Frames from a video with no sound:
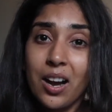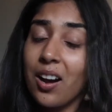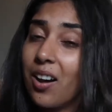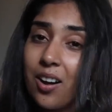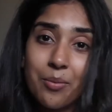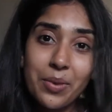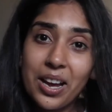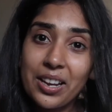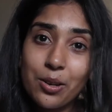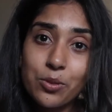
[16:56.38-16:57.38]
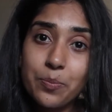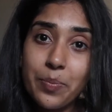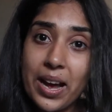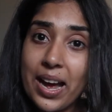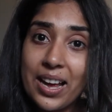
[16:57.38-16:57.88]
man, it was
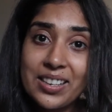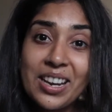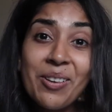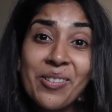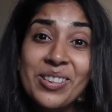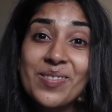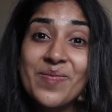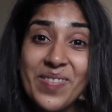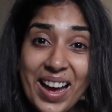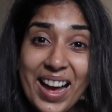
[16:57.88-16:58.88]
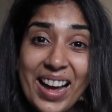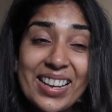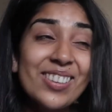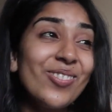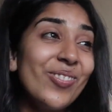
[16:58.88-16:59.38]
bad. It was
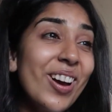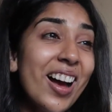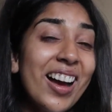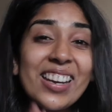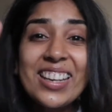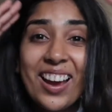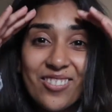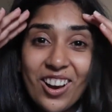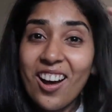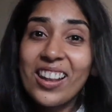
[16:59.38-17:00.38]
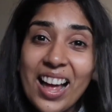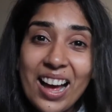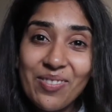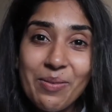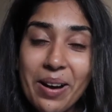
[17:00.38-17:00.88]
bad, but I've got to
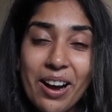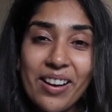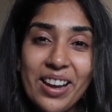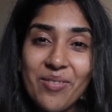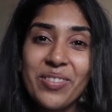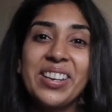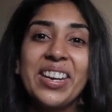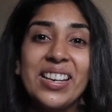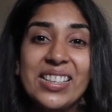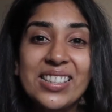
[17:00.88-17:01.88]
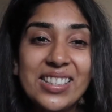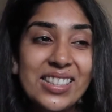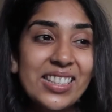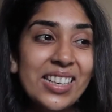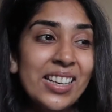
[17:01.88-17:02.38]
laugh about it,
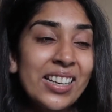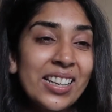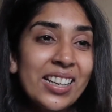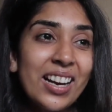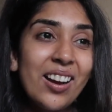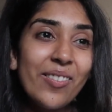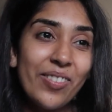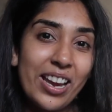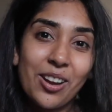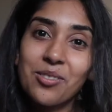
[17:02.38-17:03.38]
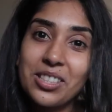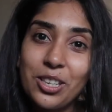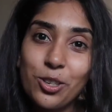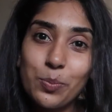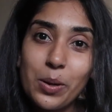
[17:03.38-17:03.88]
because hopefully I don't
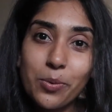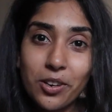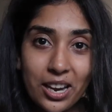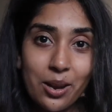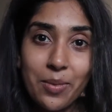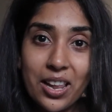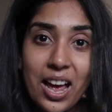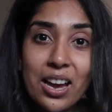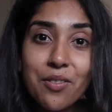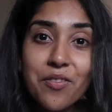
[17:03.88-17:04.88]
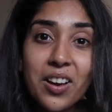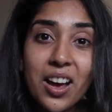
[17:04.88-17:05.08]
see those people again in my life.